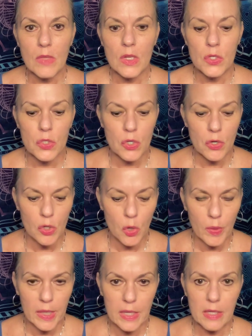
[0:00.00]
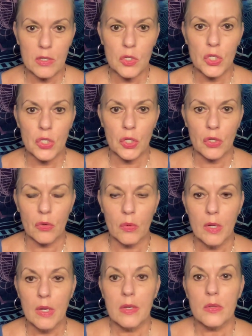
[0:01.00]
to start going into
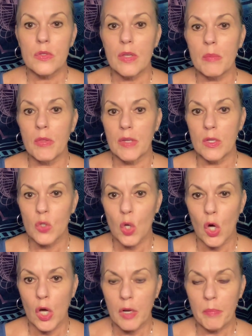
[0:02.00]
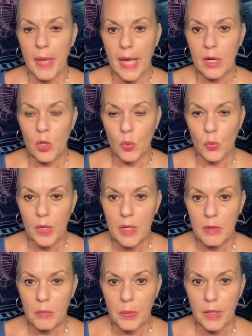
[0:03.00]
some of these automatic
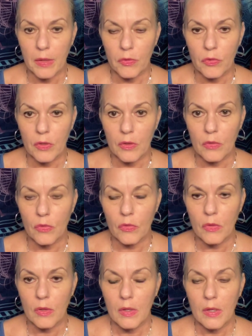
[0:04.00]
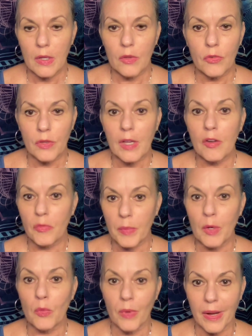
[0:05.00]
written pieces instead of
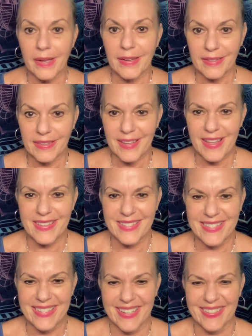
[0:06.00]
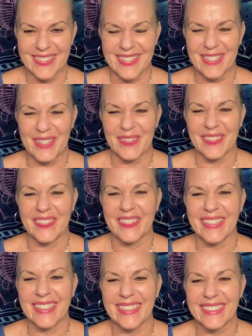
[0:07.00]
me writing. It's super
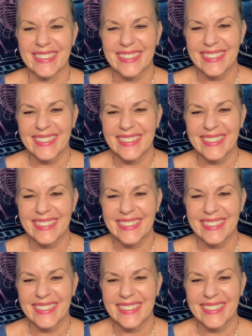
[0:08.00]
fun.